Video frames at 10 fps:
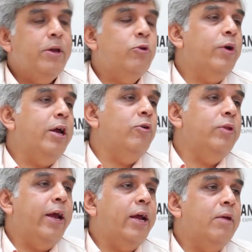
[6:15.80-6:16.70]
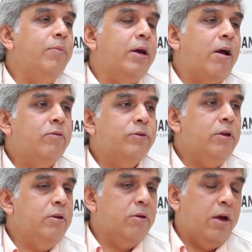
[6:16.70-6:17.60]
we took it to the Academic
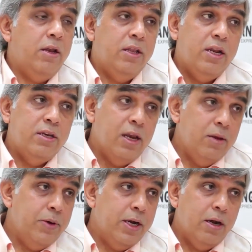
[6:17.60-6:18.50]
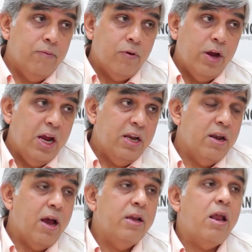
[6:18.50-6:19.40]
Council and they deliberated for
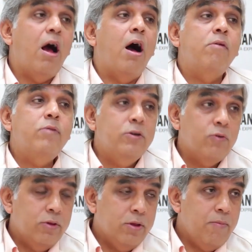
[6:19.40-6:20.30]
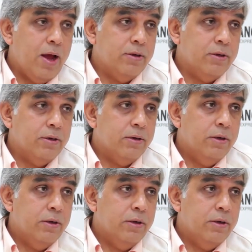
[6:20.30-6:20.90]
8-9 hours on the matter.